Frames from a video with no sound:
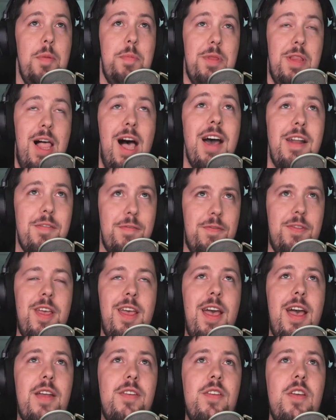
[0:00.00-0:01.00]
a lot of
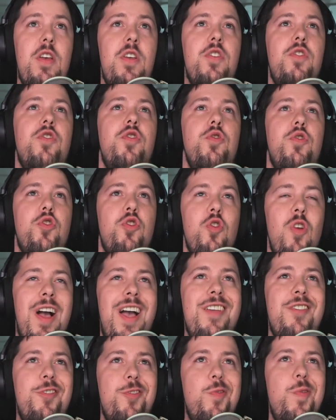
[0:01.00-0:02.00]
that to
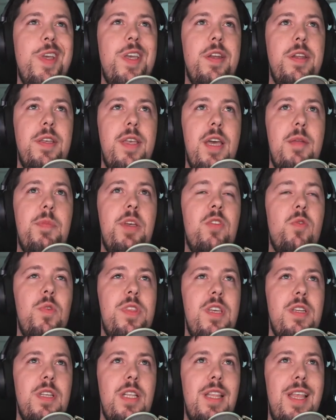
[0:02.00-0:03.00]
try doing it again because
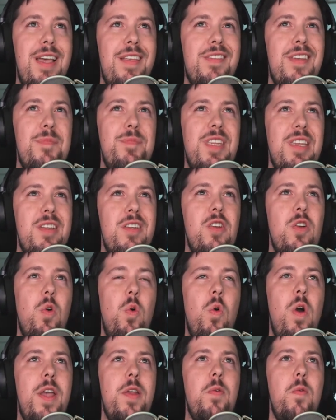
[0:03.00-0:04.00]
what they did last time didn't
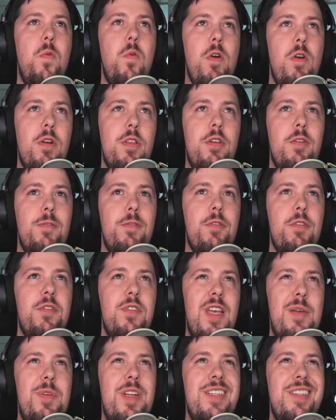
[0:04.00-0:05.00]
quite work. Their first
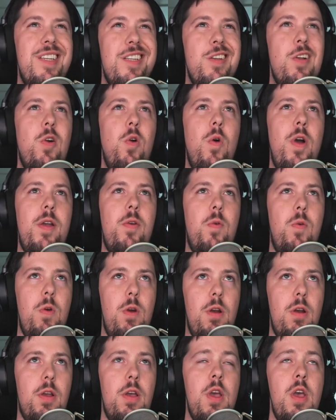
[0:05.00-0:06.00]
stab at it didn't quite
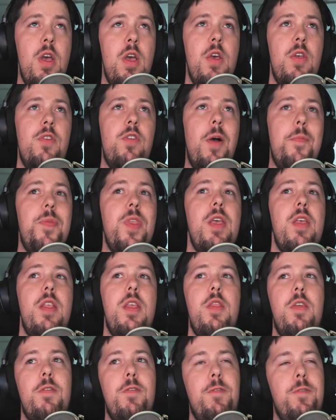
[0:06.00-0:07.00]
work. So
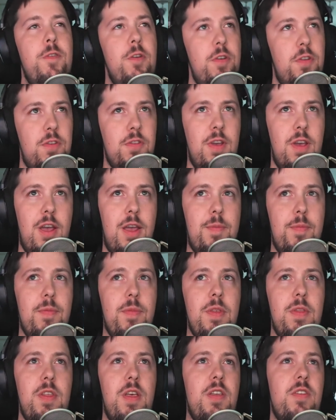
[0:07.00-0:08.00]
the first time
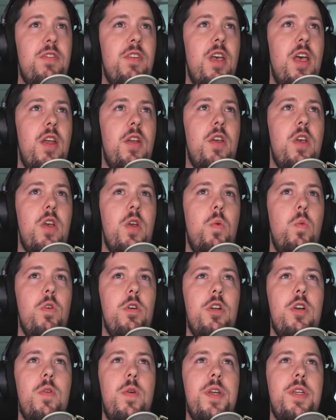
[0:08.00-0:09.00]
they said,
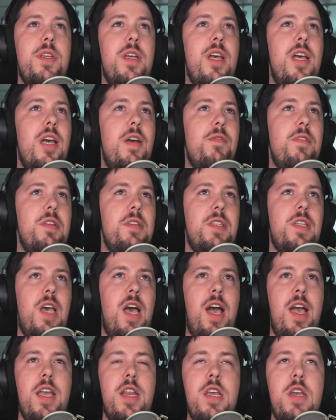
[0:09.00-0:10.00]
we're going to have
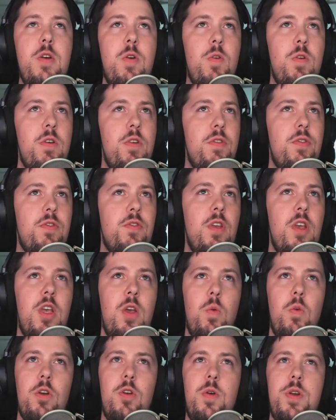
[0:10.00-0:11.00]
tiny cores,
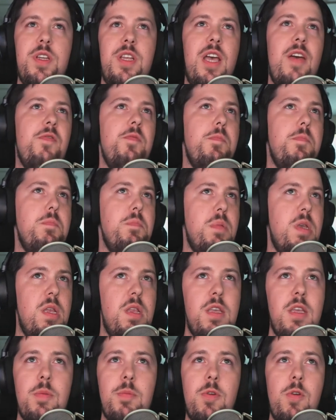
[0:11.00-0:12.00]
we're going to have
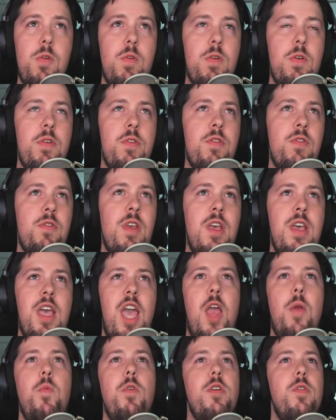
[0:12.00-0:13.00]
medium cores,
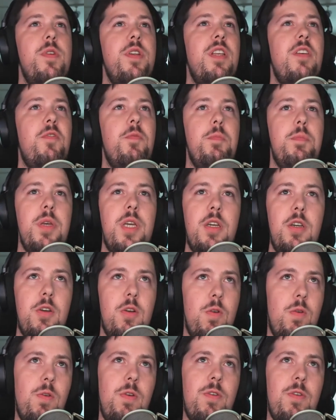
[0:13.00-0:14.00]
and we're going to have big
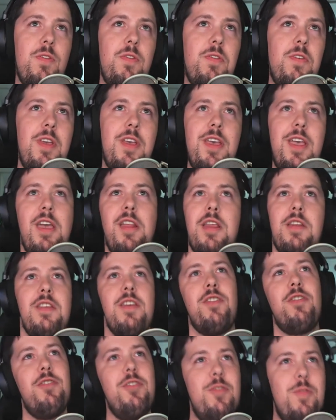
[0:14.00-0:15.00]
cores. In
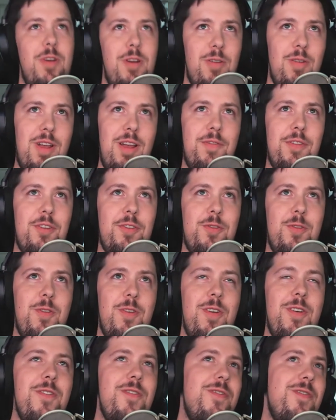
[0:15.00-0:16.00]
addition to our graphics
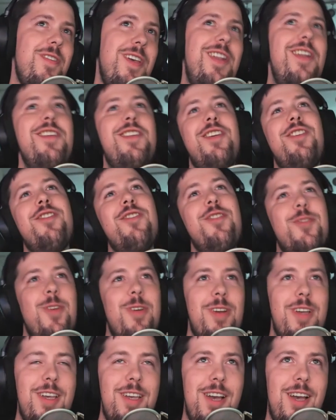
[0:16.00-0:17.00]
cores, in addition to
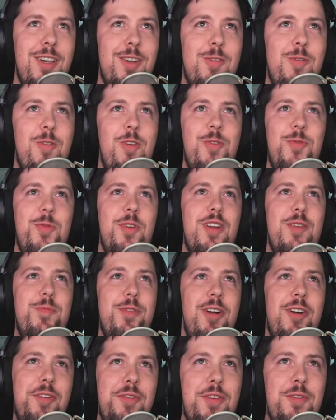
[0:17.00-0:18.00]
our AI cores, we're going to
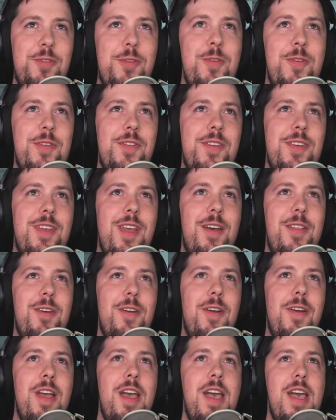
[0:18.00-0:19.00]
put all these cores
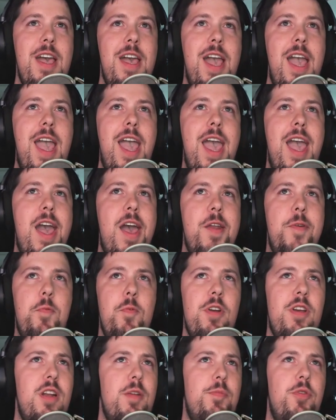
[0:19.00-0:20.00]
together and
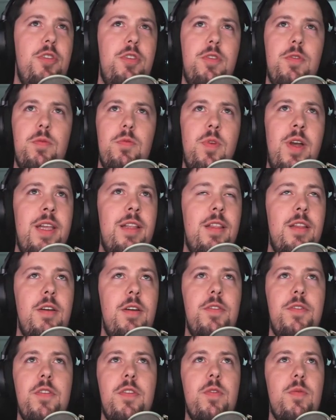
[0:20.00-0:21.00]
we're going to put the right
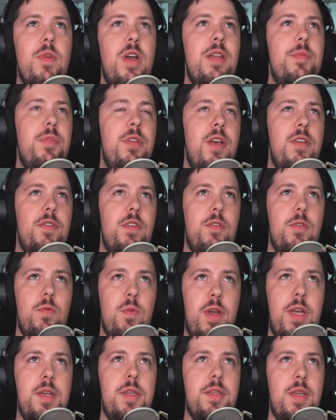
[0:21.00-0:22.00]
loads in the right place at the
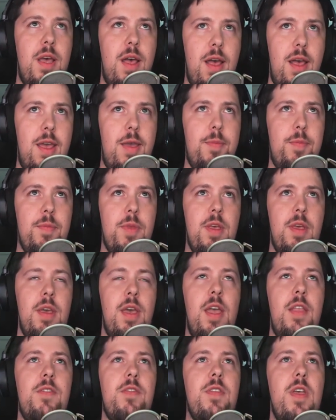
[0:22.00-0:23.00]
right time.
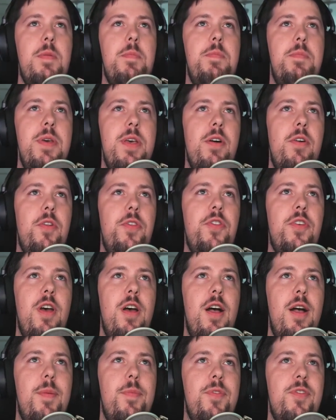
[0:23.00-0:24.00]
And so they built
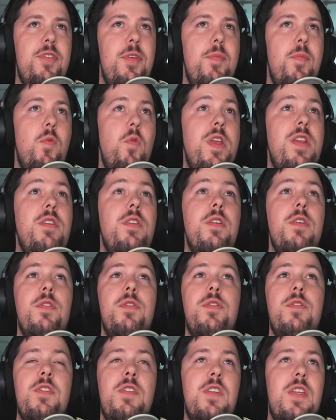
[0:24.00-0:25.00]
um, some
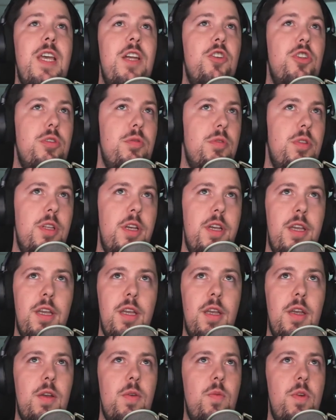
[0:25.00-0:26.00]
Windows
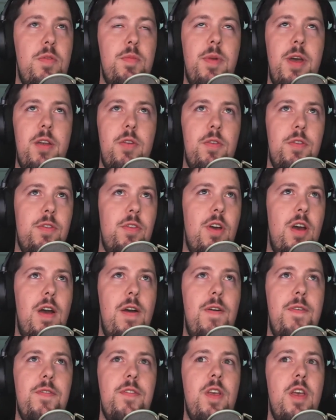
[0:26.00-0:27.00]
scheduling with
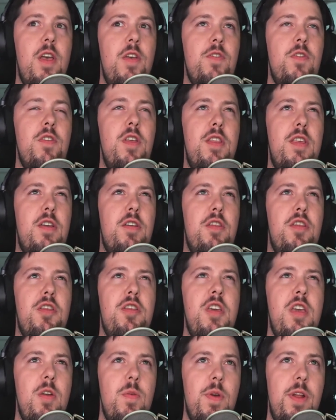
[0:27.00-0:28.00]
Microsoft so that they could
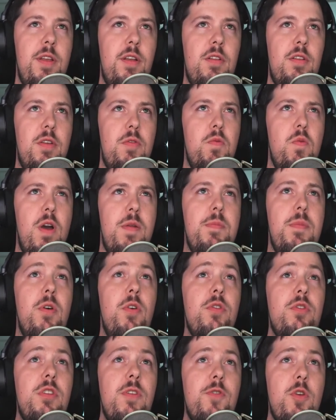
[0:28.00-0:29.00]
theoretically run
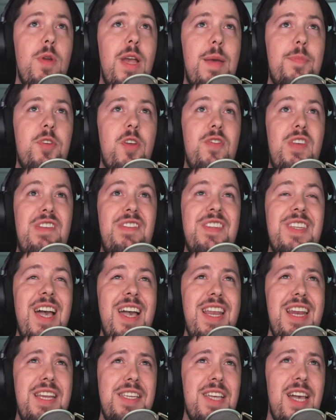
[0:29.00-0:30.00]
most of your apps on these
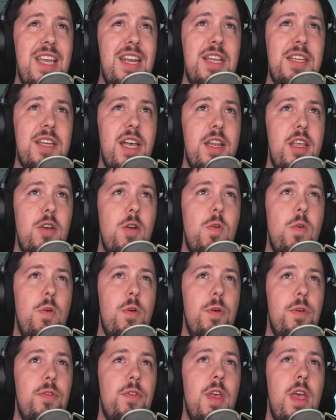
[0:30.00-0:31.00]
tiny, tiny, tiny
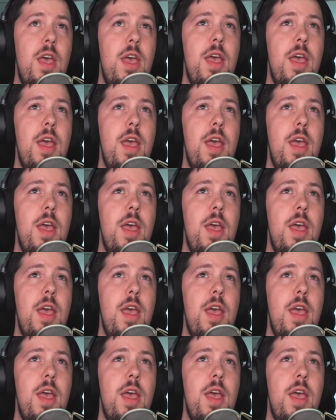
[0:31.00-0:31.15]
cores